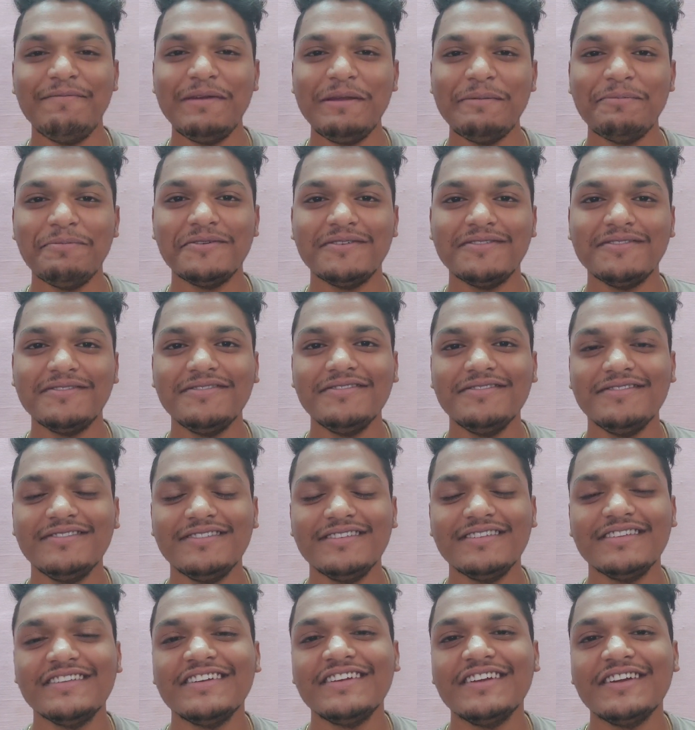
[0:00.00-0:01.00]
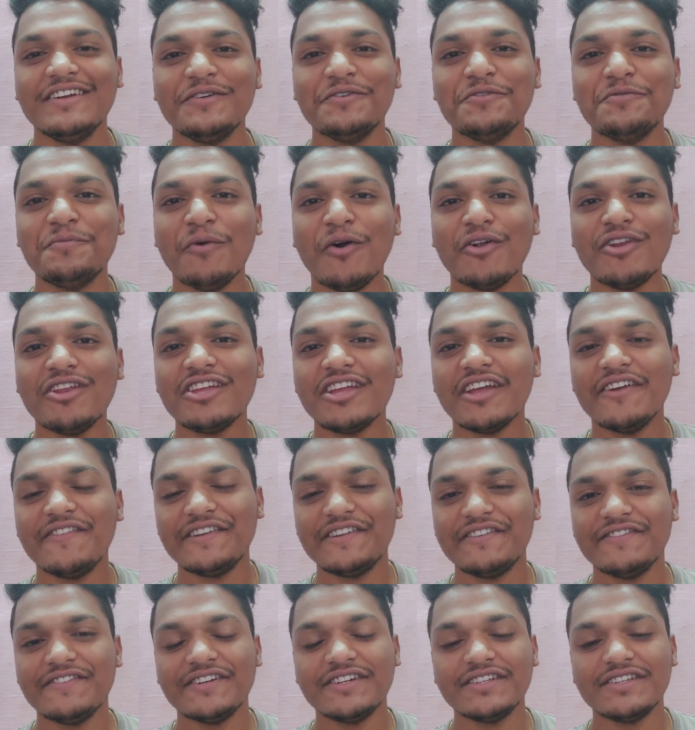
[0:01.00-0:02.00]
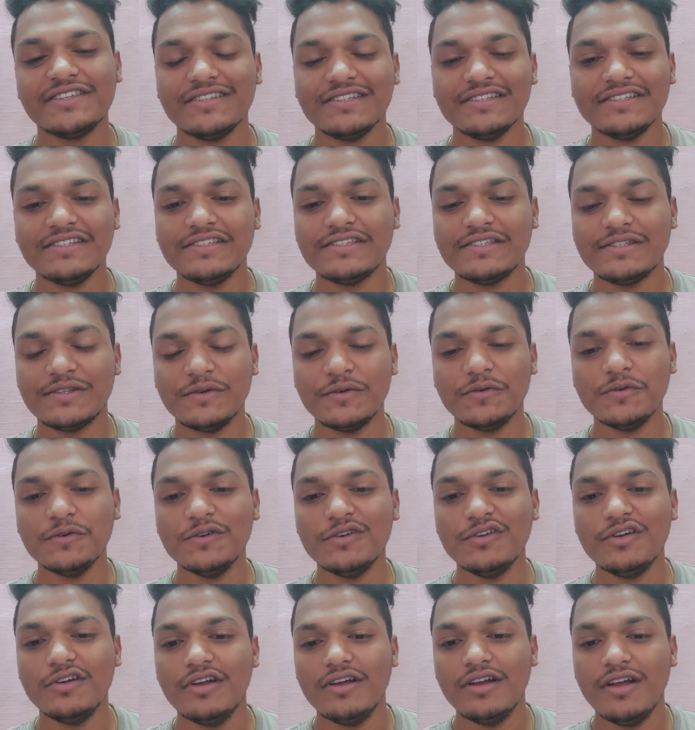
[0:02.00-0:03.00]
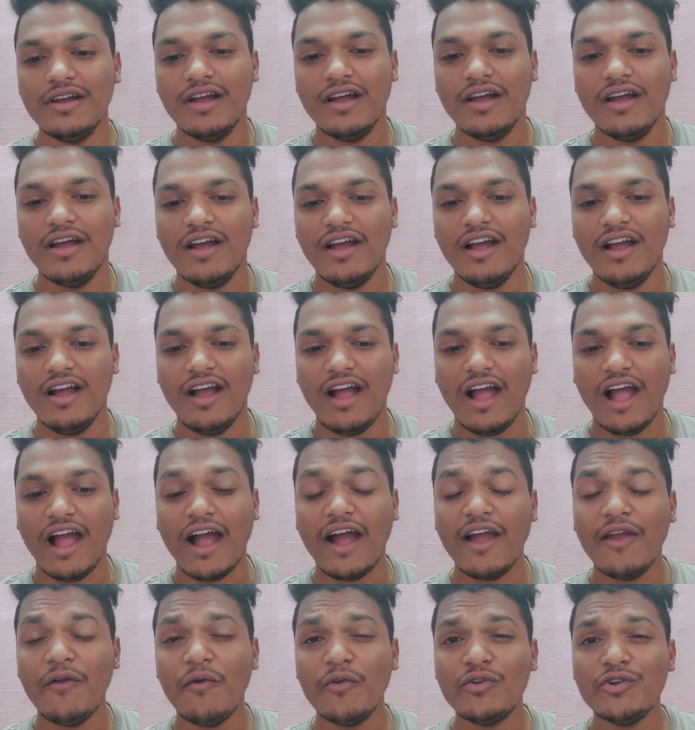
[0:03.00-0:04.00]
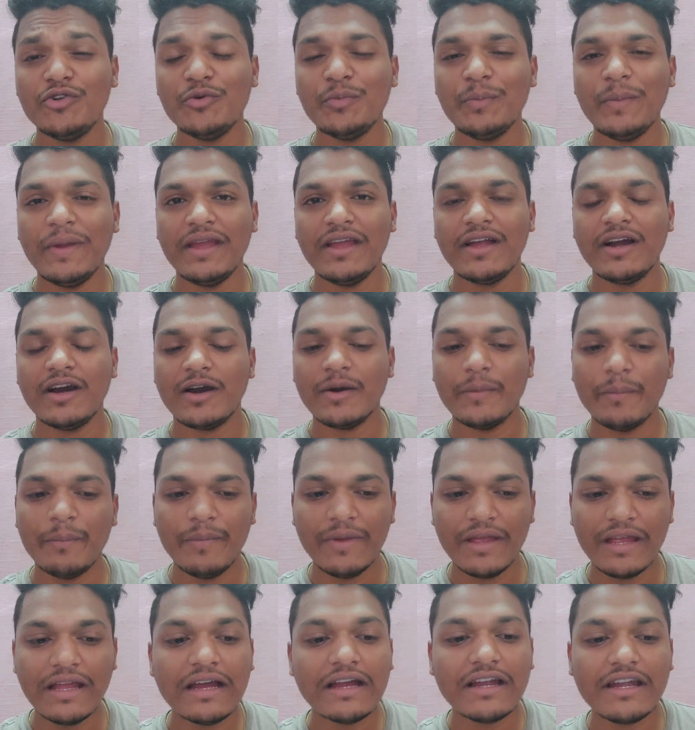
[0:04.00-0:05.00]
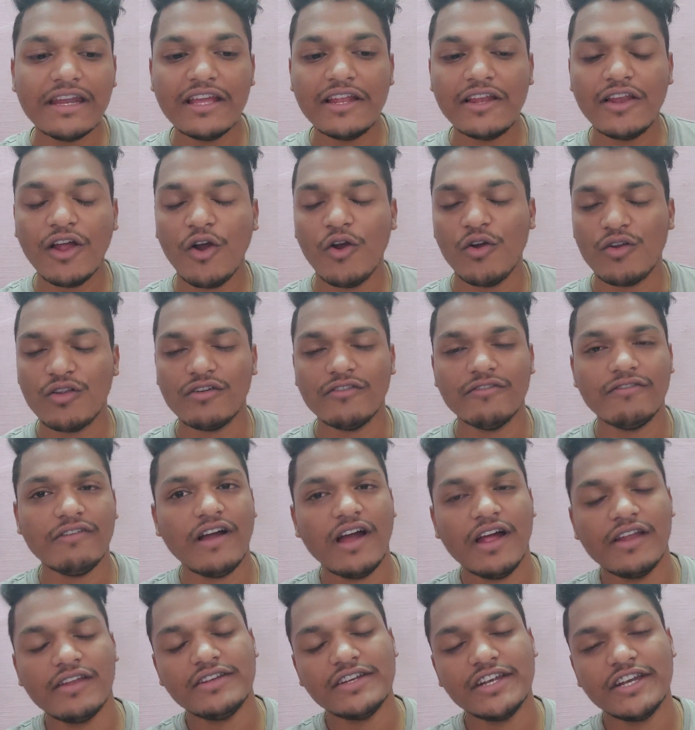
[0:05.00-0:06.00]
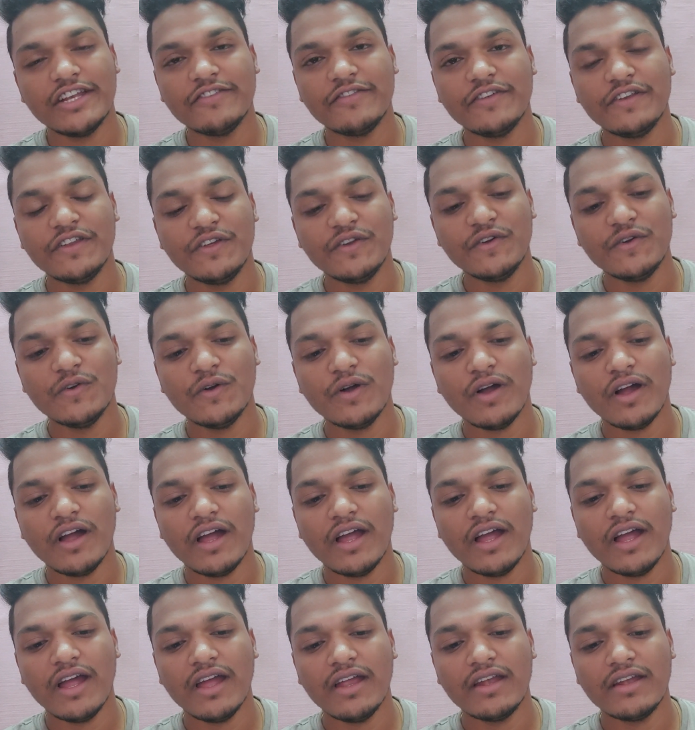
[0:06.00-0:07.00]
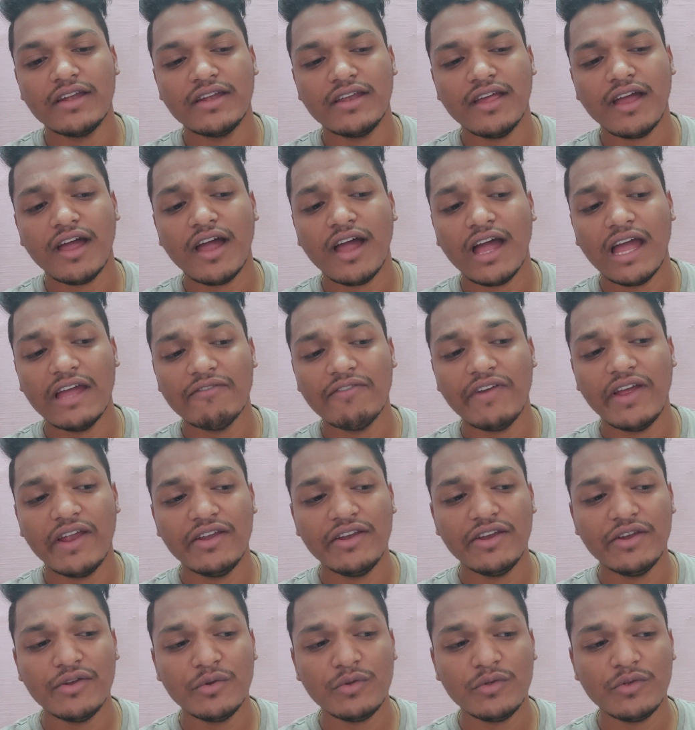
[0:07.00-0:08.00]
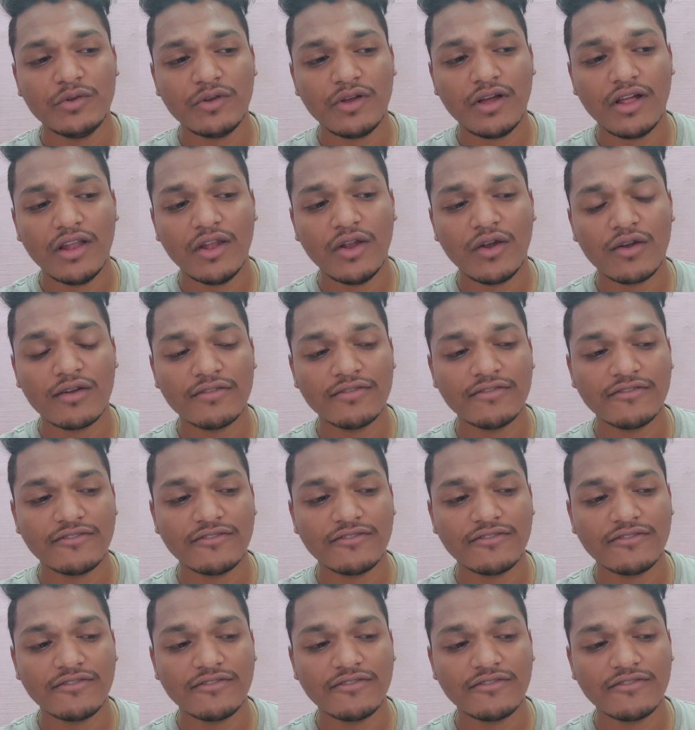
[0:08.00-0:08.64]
a shitty video, that too on such a milestone. 100 videos is definitely a milestone, but I made a crap out of it.